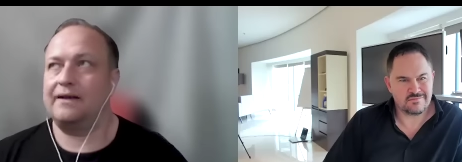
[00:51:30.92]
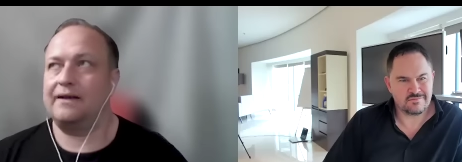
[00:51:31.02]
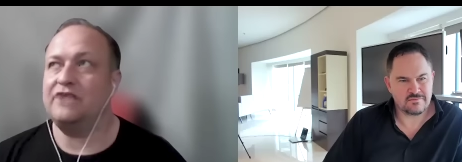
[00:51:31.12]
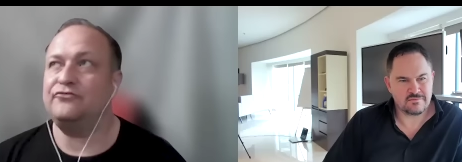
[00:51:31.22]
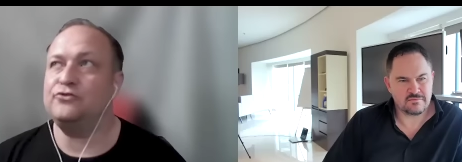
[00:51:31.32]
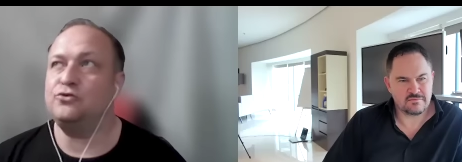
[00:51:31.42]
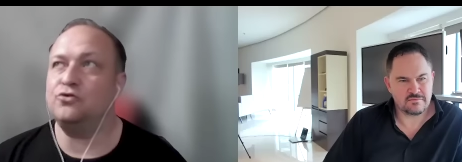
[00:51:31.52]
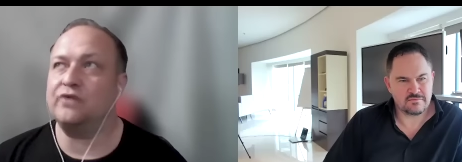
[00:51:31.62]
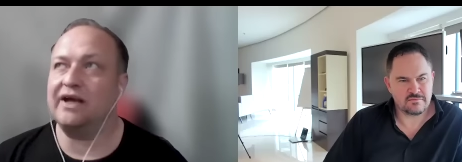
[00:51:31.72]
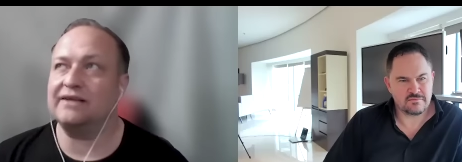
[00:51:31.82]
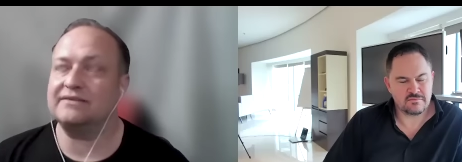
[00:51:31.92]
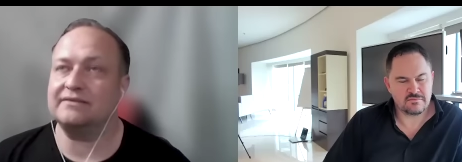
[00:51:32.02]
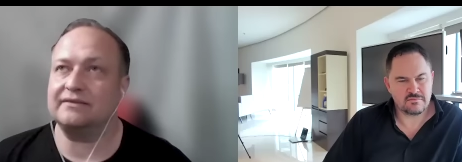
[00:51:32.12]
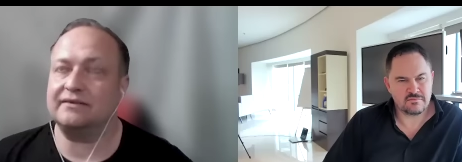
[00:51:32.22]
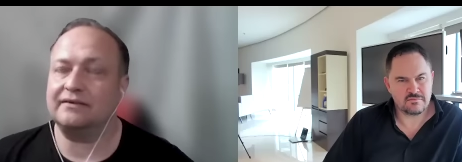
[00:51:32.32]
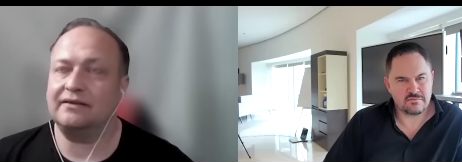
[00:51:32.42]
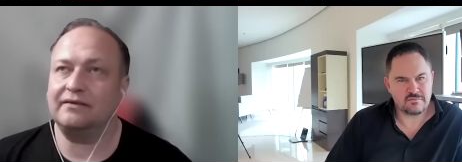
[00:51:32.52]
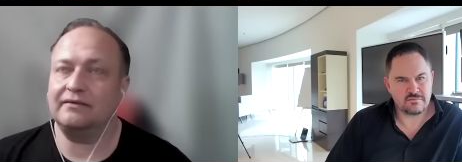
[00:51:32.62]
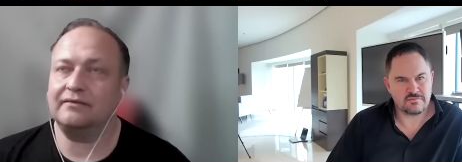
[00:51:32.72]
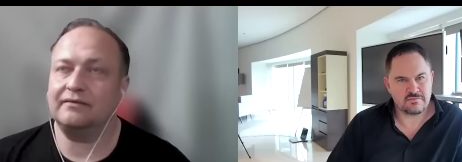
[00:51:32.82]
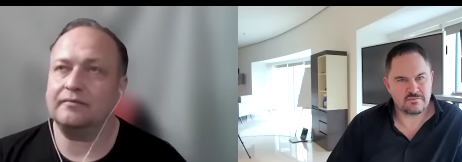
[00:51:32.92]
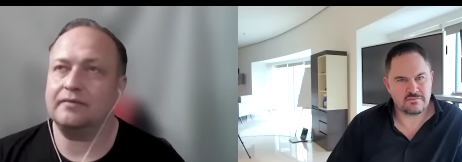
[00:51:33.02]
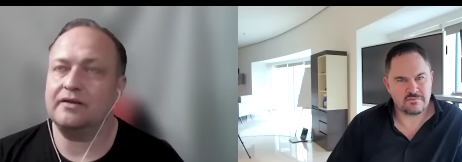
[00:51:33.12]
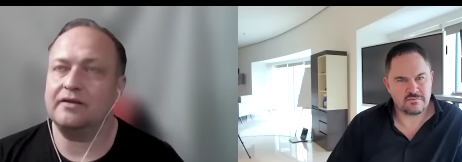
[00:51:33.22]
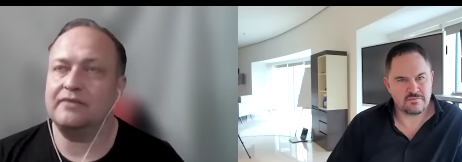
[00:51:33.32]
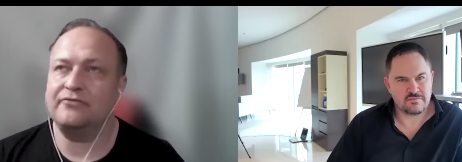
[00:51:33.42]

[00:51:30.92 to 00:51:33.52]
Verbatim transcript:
Speaker 1: If you look at uh, uh, if